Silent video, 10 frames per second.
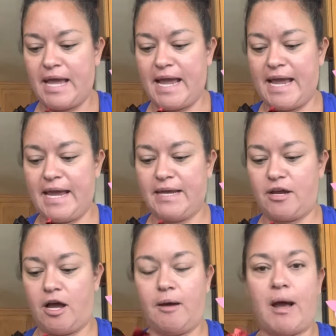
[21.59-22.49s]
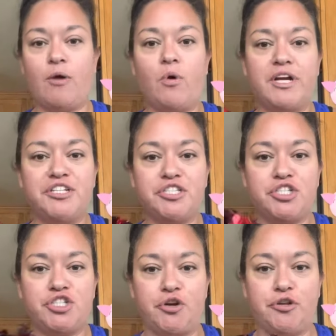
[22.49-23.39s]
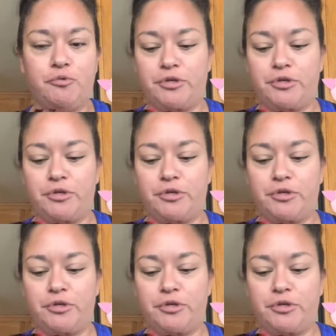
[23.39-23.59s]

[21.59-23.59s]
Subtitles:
And I wanted to just show you